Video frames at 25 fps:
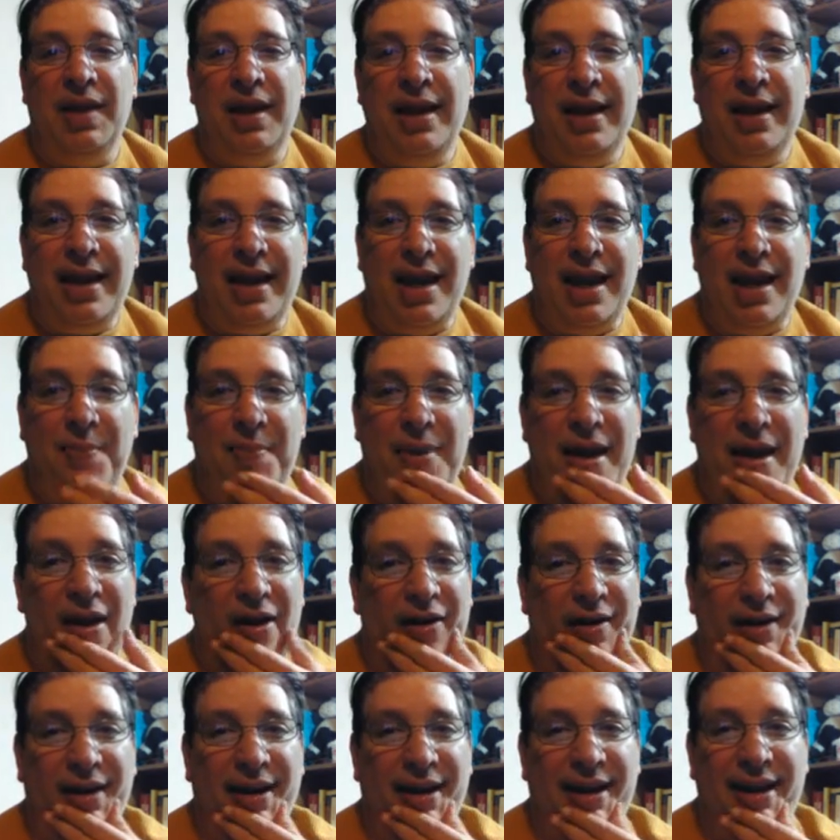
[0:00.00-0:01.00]
he
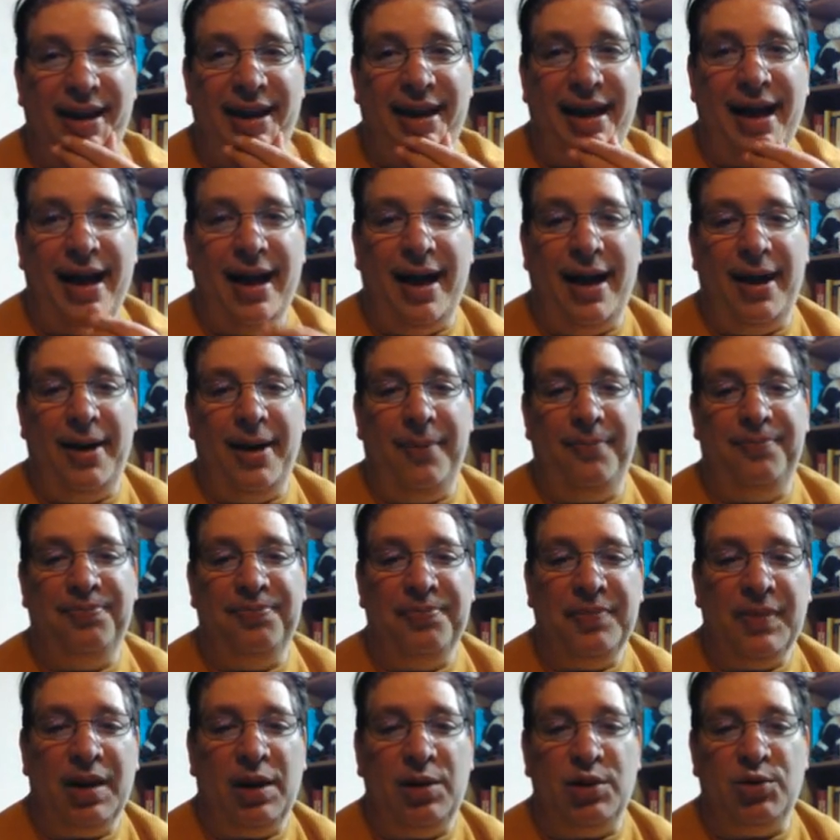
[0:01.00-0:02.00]
apparently
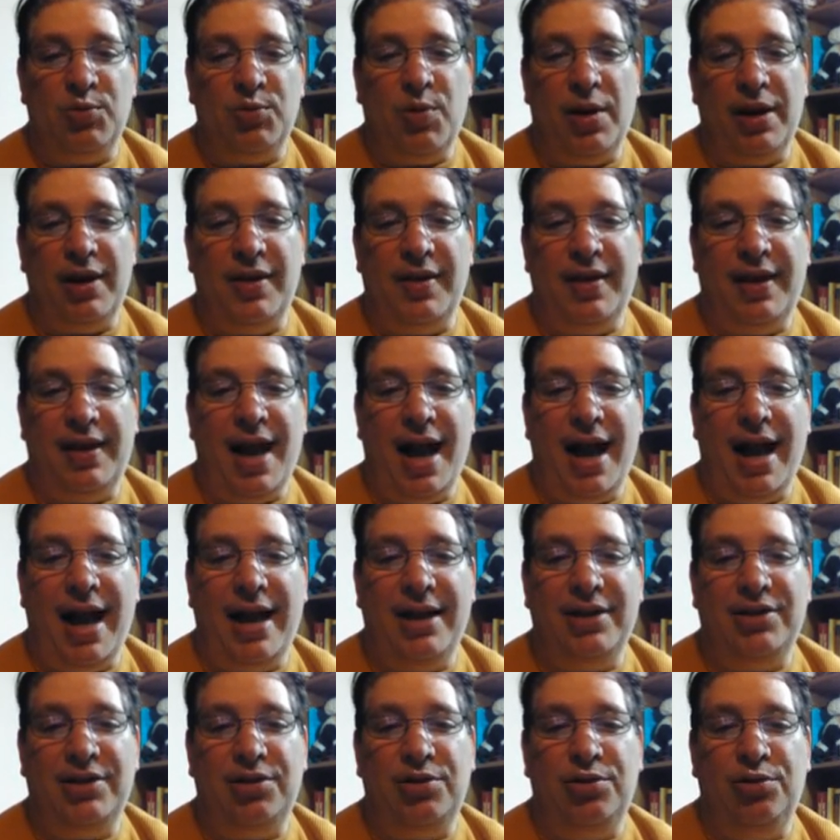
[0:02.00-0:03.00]
was one of the
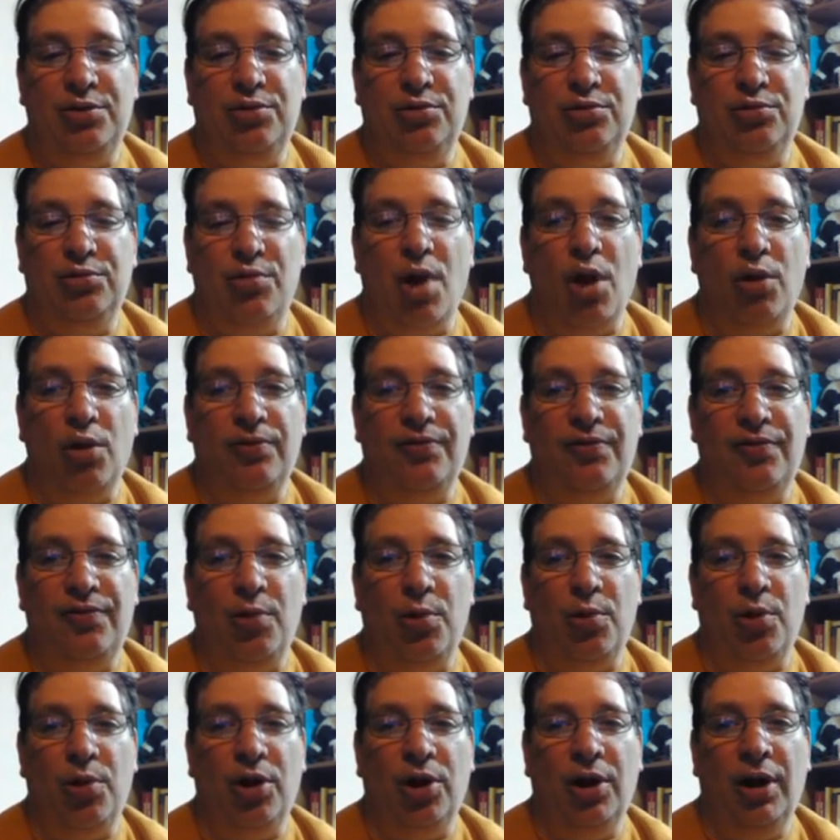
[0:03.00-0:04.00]
guys who wrote
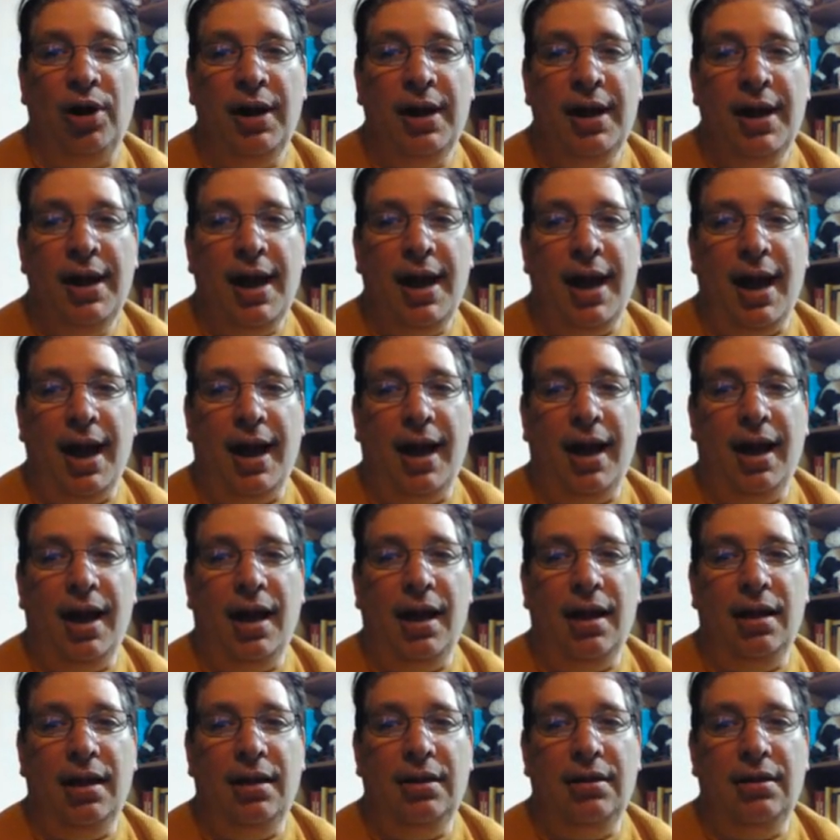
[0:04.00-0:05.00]
for
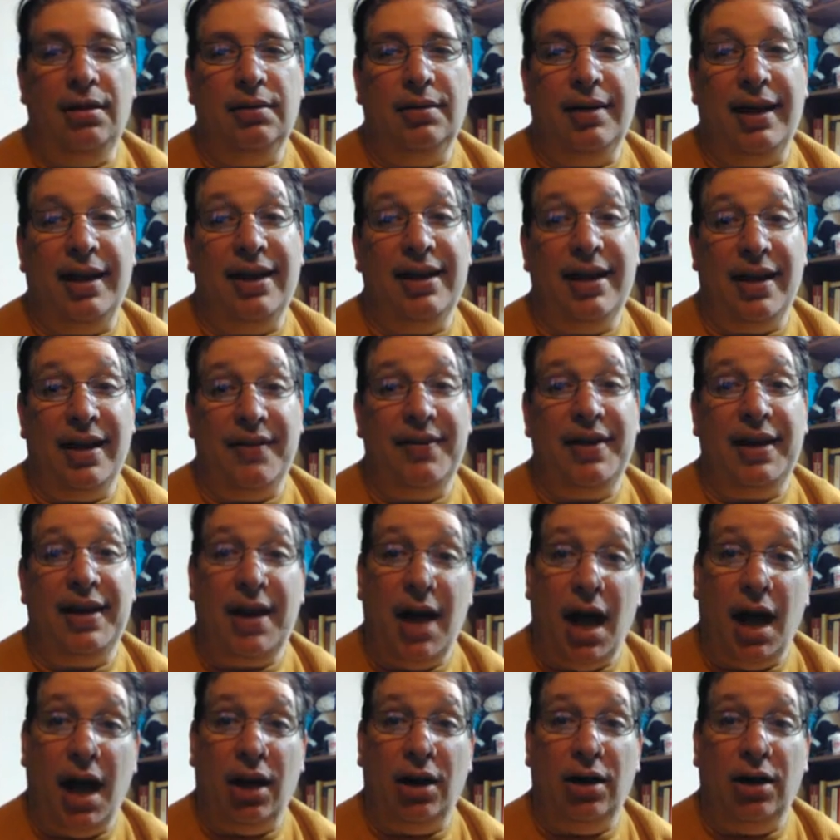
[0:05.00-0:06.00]
In Living
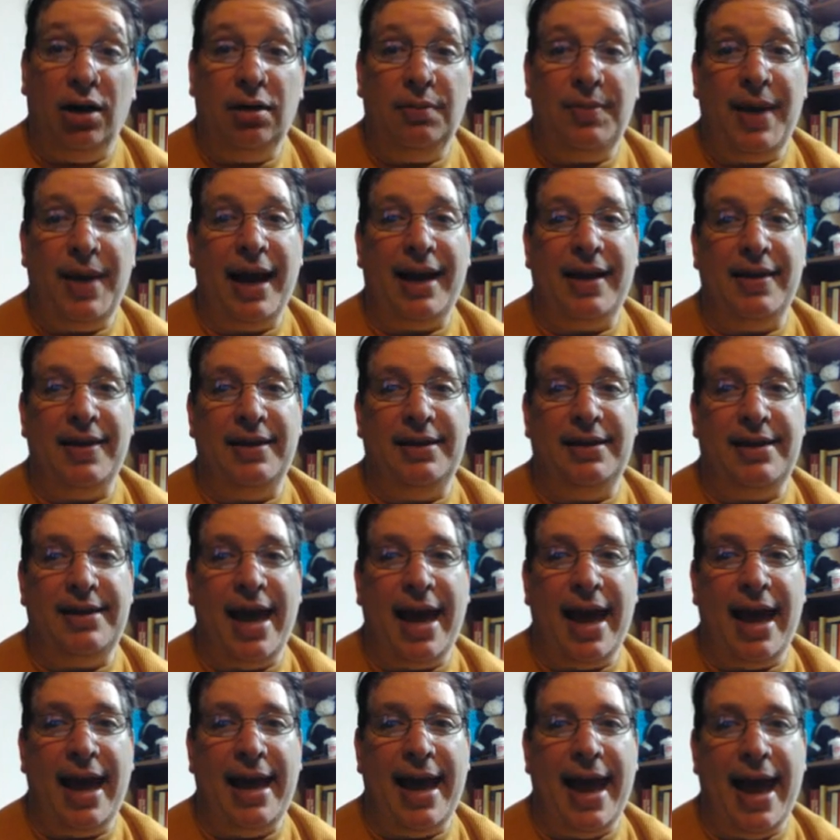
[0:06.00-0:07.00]
Color back in the
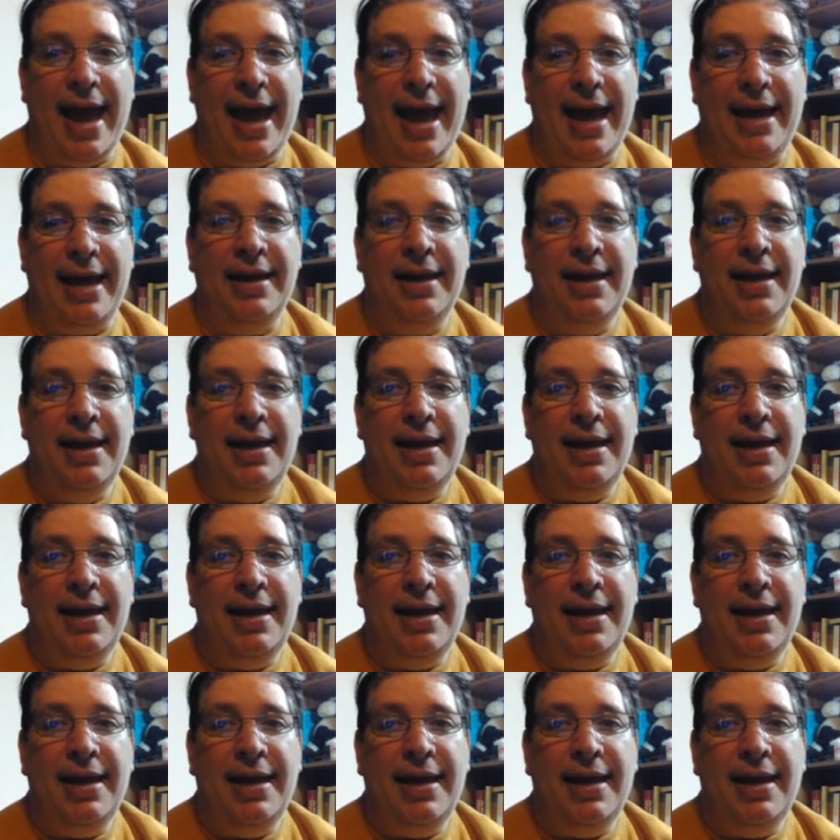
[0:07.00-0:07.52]
day, and